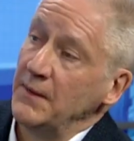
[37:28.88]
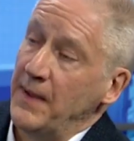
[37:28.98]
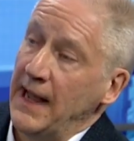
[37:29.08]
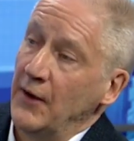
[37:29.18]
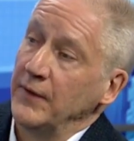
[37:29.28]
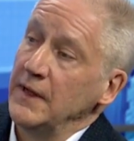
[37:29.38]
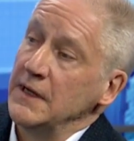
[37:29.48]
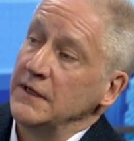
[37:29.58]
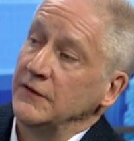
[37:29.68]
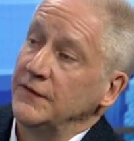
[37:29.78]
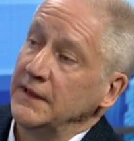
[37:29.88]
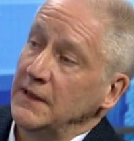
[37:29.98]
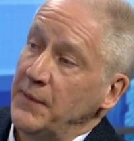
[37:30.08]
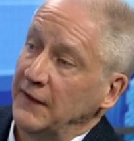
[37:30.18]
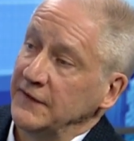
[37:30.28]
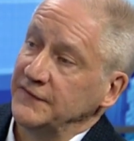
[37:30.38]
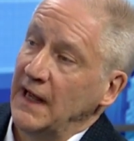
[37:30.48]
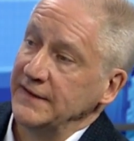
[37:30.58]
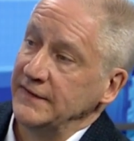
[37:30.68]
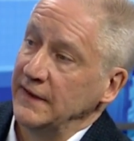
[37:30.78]
about you think about this
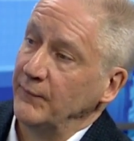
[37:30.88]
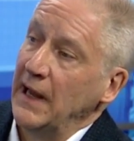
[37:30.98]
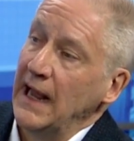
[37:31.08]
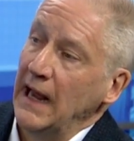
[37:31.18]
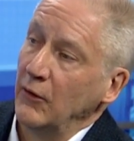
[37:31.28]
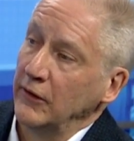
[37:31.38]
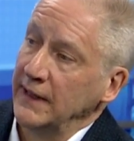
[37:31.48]
idea of power